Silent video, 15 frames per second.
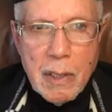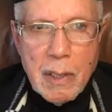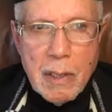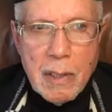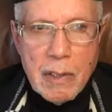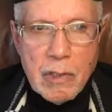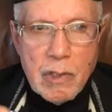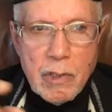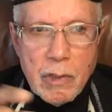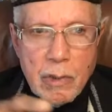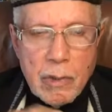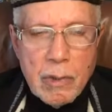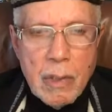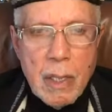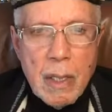is
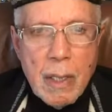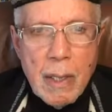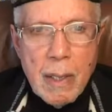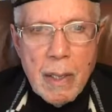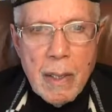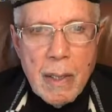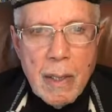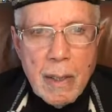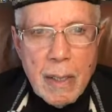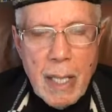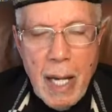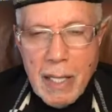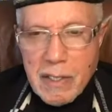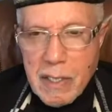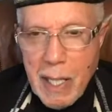to
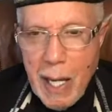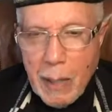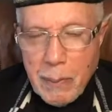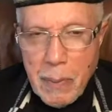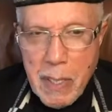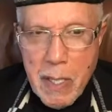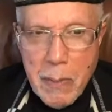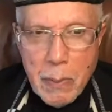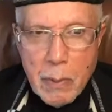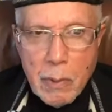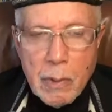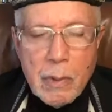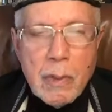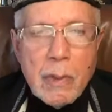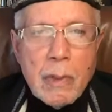contact
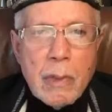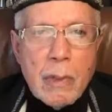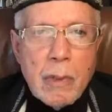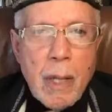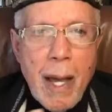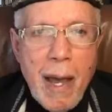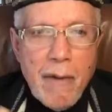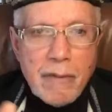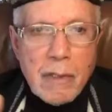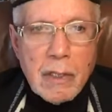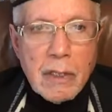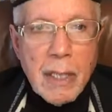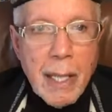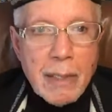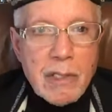people who have
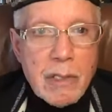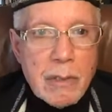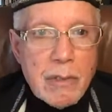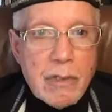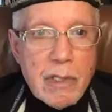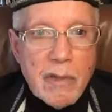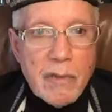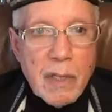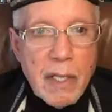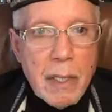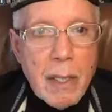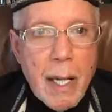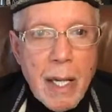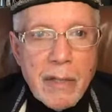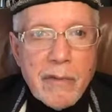collections of any
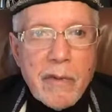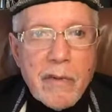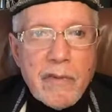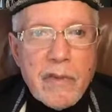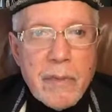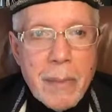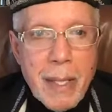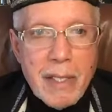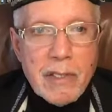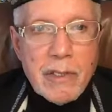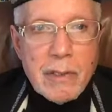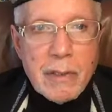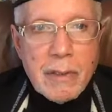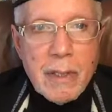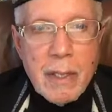kind of
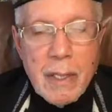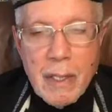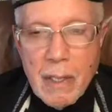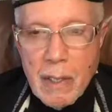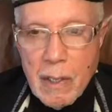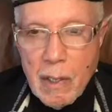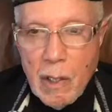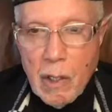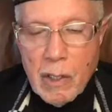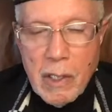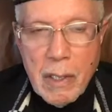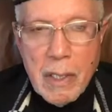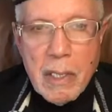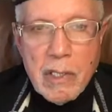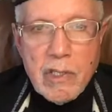information on our
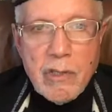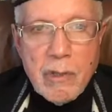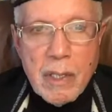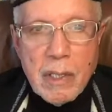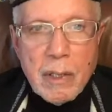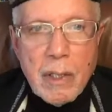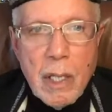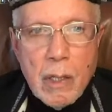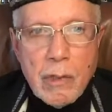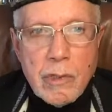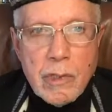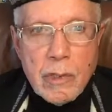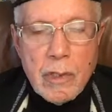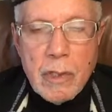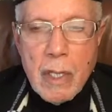history and
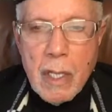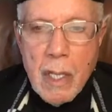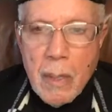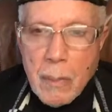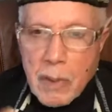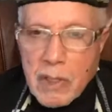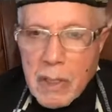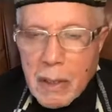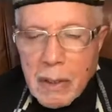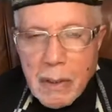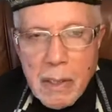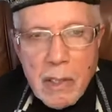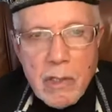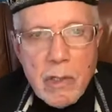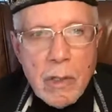culture,
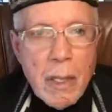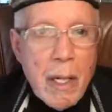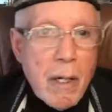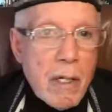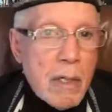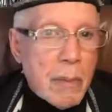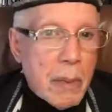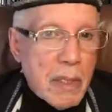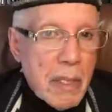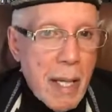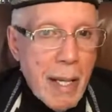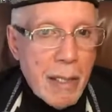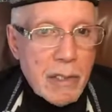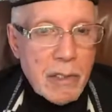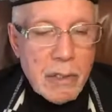particularly in your area, but
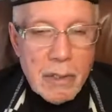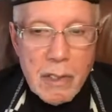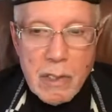nationally